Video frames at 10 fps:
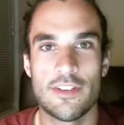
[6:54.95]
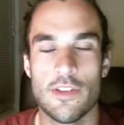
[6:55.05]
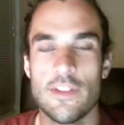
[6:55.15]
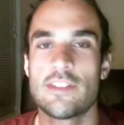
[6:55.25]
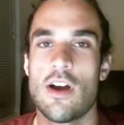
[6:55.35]
So
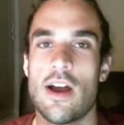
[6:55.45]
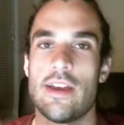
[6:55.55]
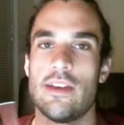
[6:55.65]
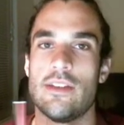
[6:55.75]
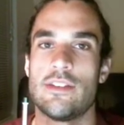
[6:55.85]
this guy
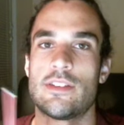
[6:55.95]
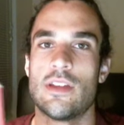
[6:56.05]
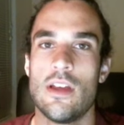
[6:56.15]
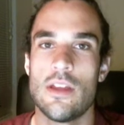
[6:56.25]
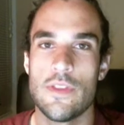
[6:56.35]
is
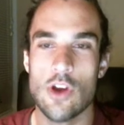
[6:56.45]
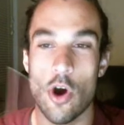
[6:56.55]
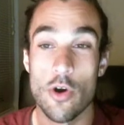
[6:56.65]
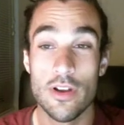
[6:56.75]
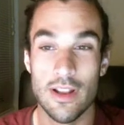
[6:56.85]
the
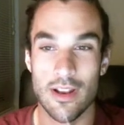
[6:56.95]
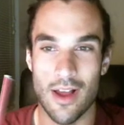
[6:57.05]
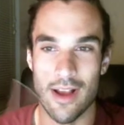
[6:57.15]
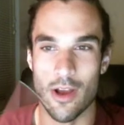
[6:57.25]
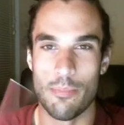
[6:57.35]
only,
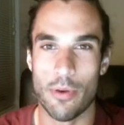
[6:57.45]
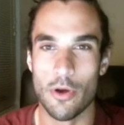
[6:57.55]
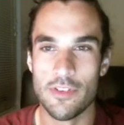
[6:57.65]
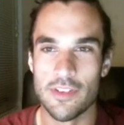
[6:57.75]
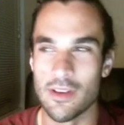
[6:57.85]
like,
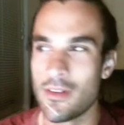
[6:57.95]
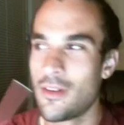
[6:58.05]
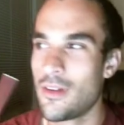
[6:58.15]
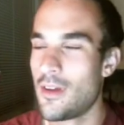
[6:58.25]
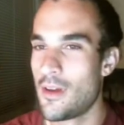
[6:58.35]
opposing
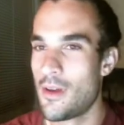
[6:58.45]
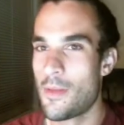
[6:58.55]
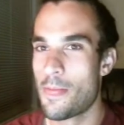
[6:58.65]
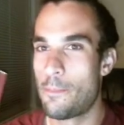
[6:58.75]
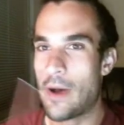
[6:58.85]

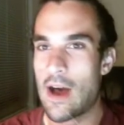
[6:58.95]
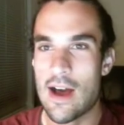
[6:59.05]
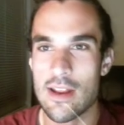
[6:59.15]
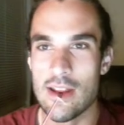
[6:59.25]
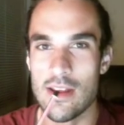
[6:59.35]

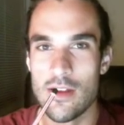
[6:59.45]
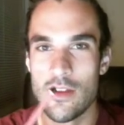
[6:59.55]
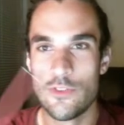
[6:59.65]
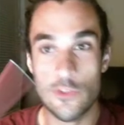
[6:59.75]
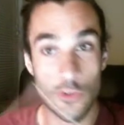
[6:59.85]
party
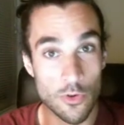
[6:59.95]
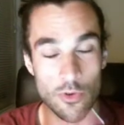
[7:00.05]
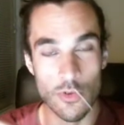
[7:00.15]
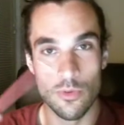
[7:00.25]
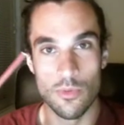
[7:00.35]

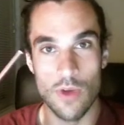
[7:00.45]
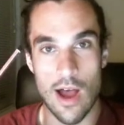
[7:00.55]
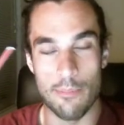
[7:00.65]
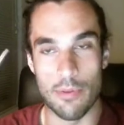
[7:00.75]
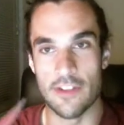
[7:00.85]
to
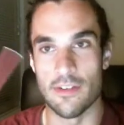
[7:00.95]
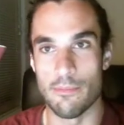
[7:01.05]
President